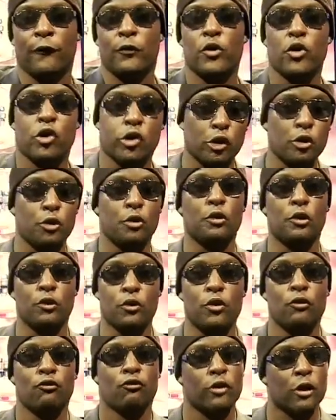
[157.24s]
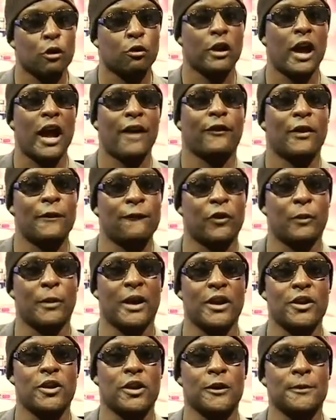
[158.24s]
true real life
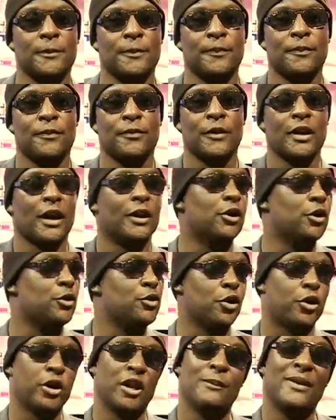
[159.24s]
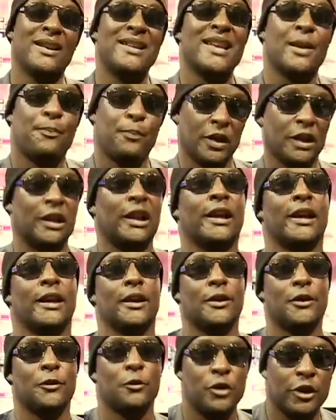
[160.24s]
information and who you're gonna manipulate
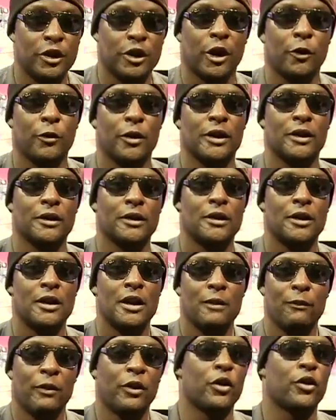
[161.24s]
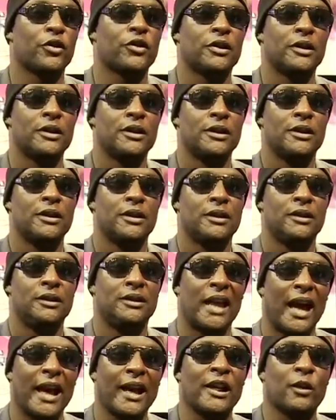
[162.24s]
when you go in. Because
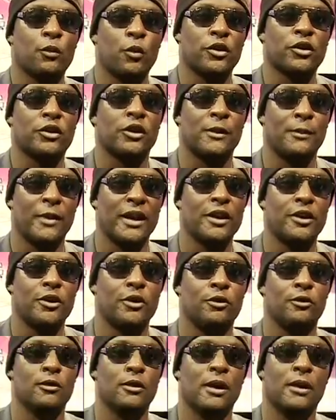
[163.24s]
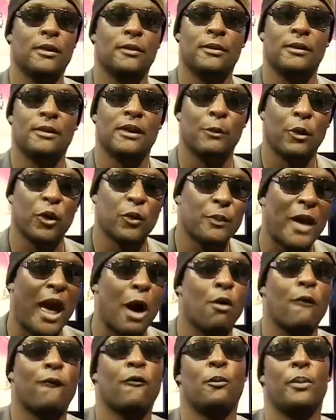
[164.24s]
that is what's gonna make you the most
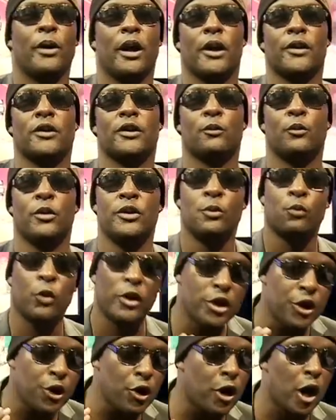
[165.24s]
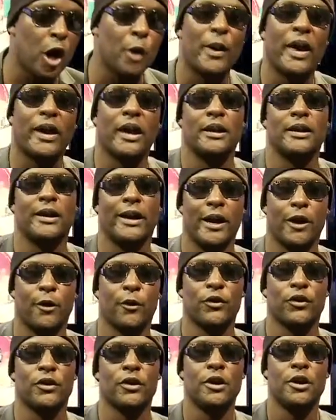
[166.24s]
powerful person. When you go back in the
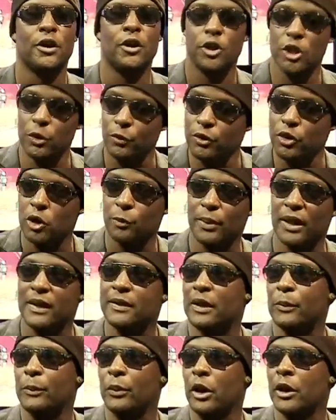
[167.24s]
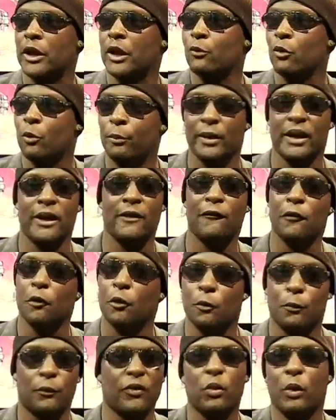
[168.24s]
house, you and your bedsit partner will be
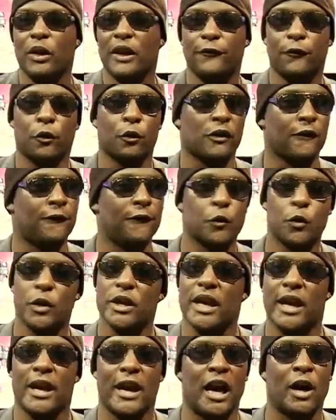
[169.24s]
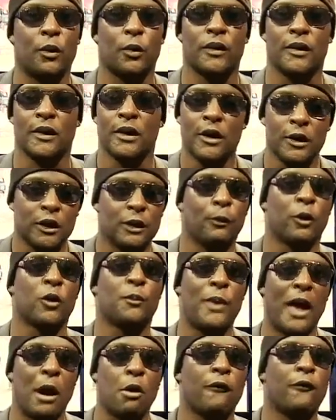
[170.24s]
for 24 to 48 hours, the
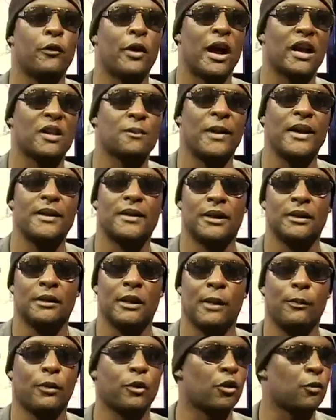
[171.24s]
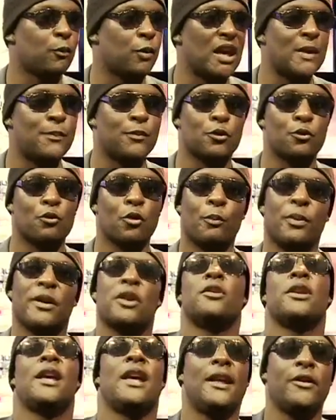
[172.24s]
most powerful housemates in there, because people will be
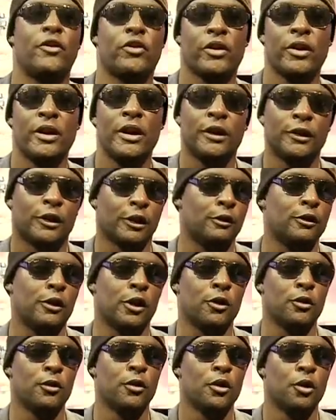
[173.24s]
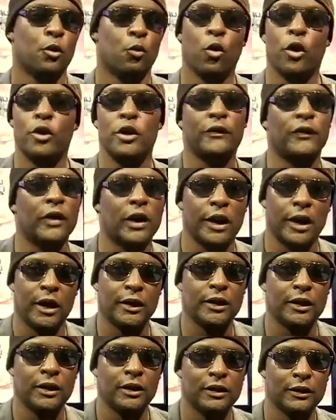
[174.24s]
on edge. They don't know what you've
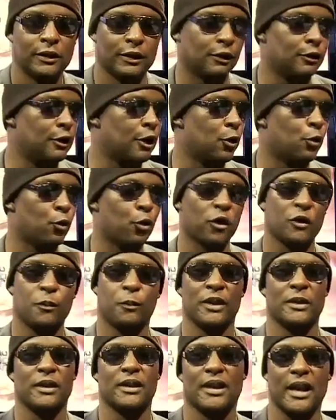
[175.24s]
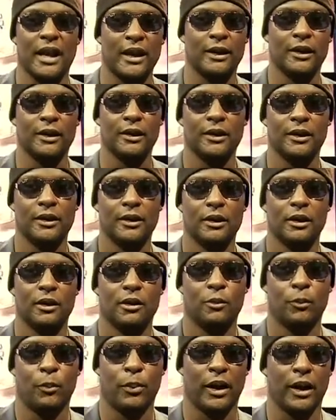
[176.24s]
heard, don't know what's been said,
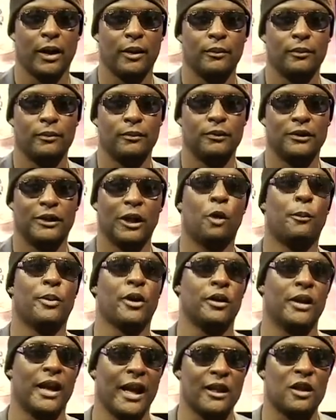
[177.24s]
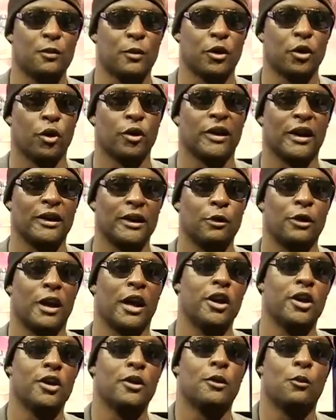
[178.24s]
but they'll be on edge because they know
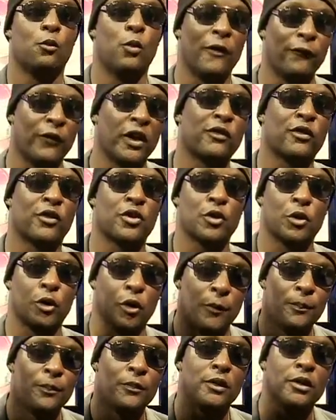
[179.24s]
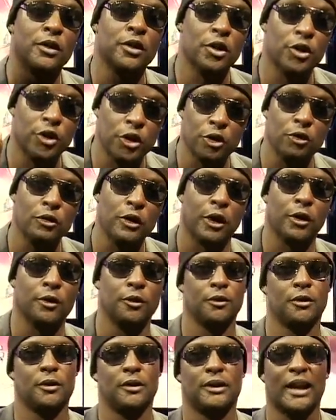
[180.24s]
that one thing's for sure, you know,
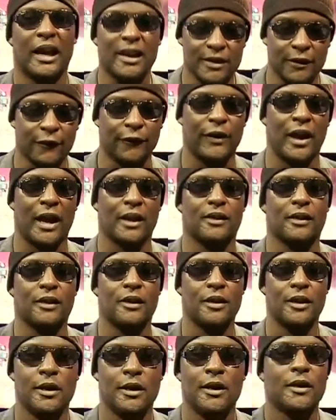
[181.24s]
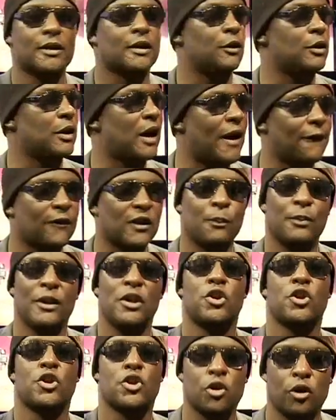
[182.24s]
that's the fact. So you have to be
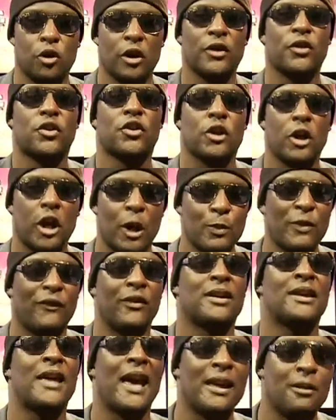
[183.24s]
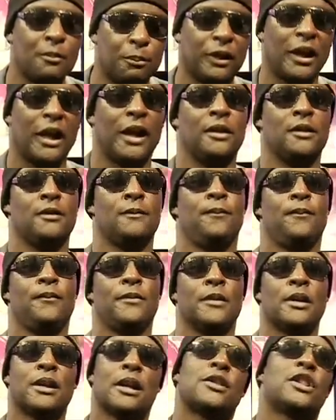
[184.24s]
sure and certain with a game plan
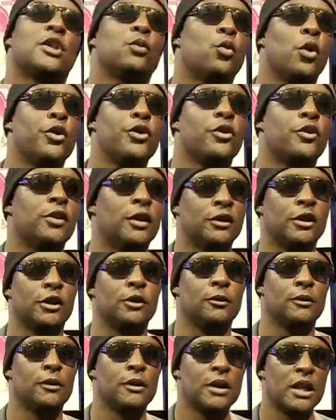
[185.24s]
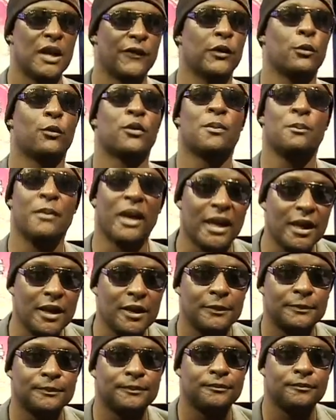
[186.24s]
as to what you're gonna do. If it was me,
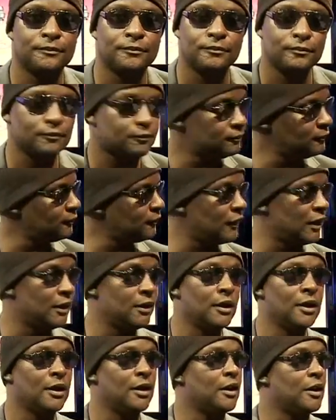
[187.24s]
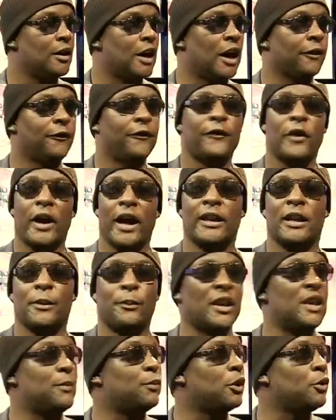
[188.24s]
I'd find the
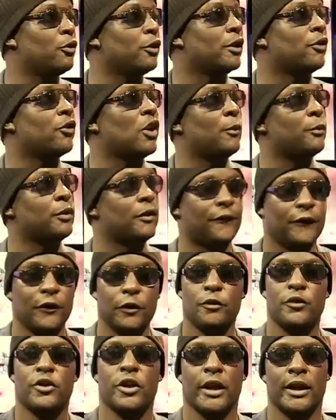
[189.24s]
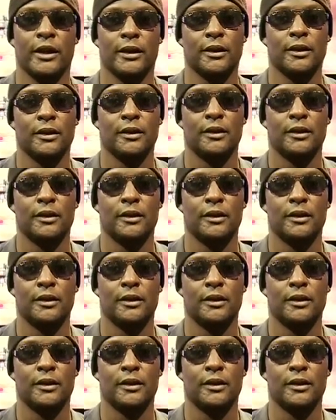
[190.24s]
people who are at the top of the food chain.